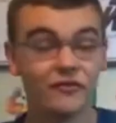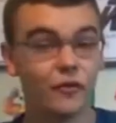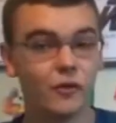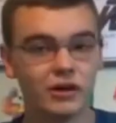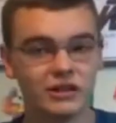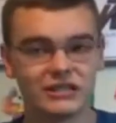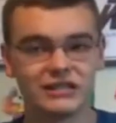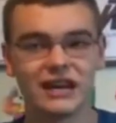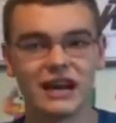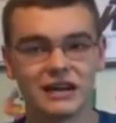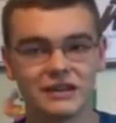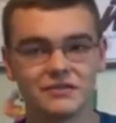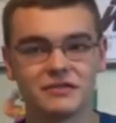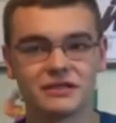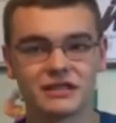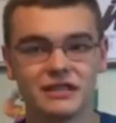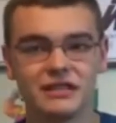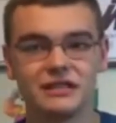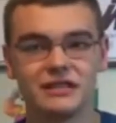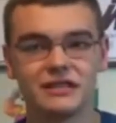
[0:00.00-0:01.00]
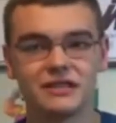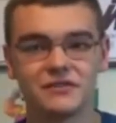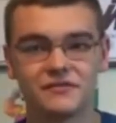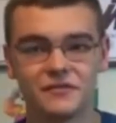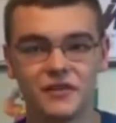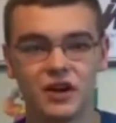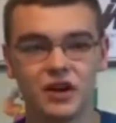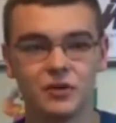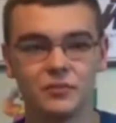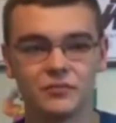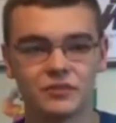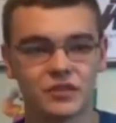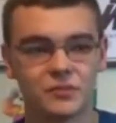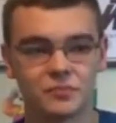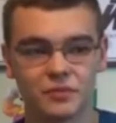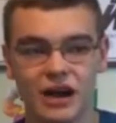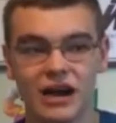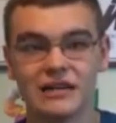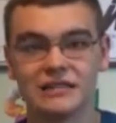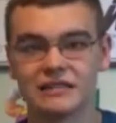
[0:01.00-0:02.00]
voice actress in this film,
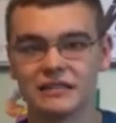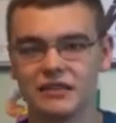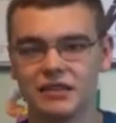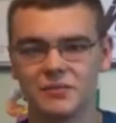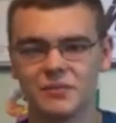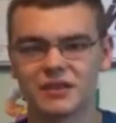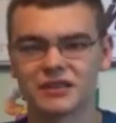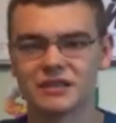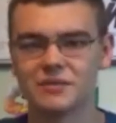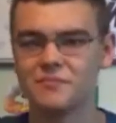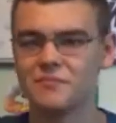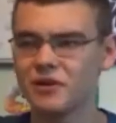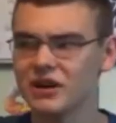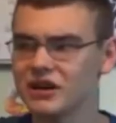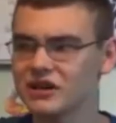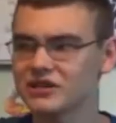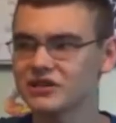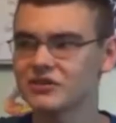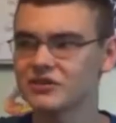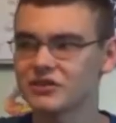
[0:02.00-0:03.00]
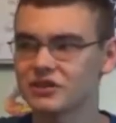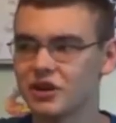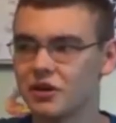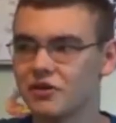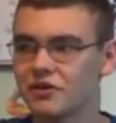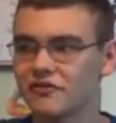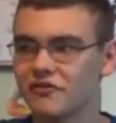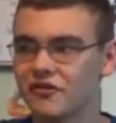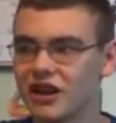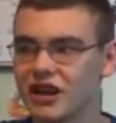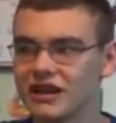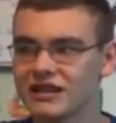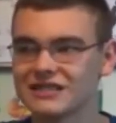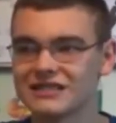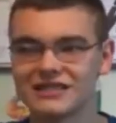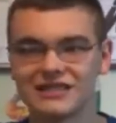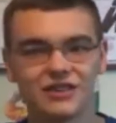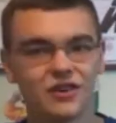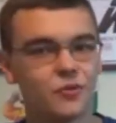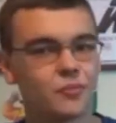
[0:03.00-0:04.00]
surprisingly, because I'm pretty sure Dakota
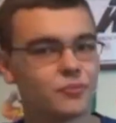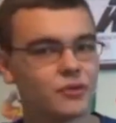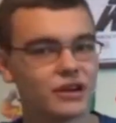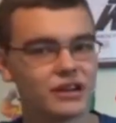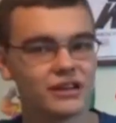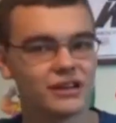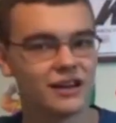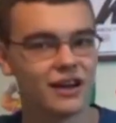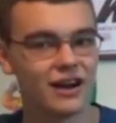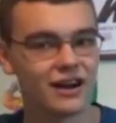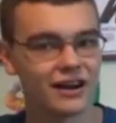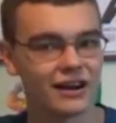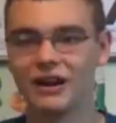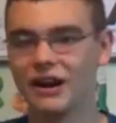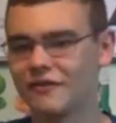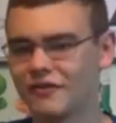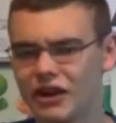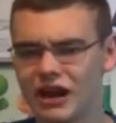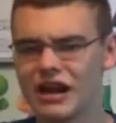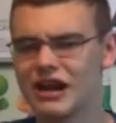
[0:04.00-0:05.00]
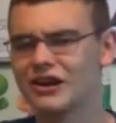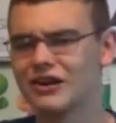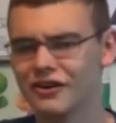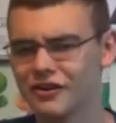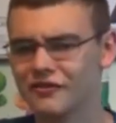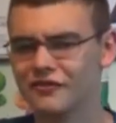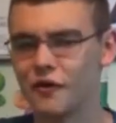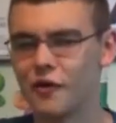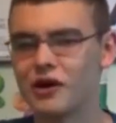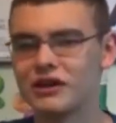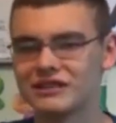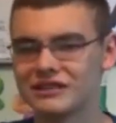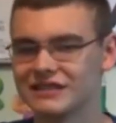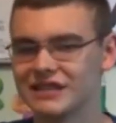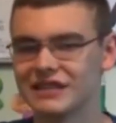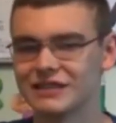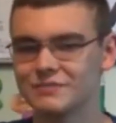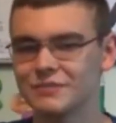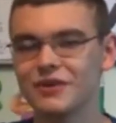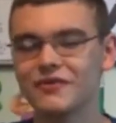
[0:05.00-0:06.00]
Fanning's still pretty young. Whenever I hear her voice in
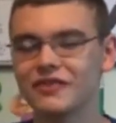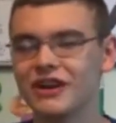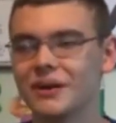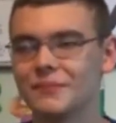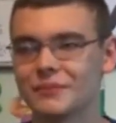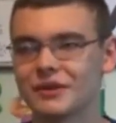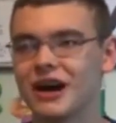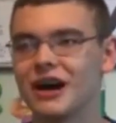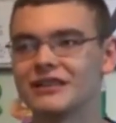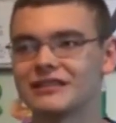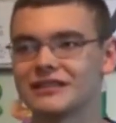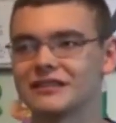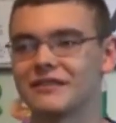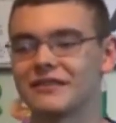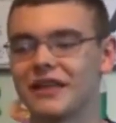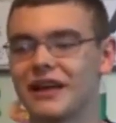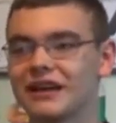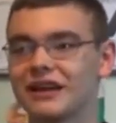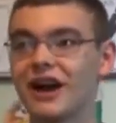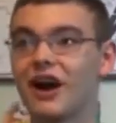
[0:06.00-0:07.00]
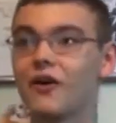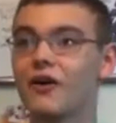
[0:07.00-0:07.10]
this movie, I'm constantly like,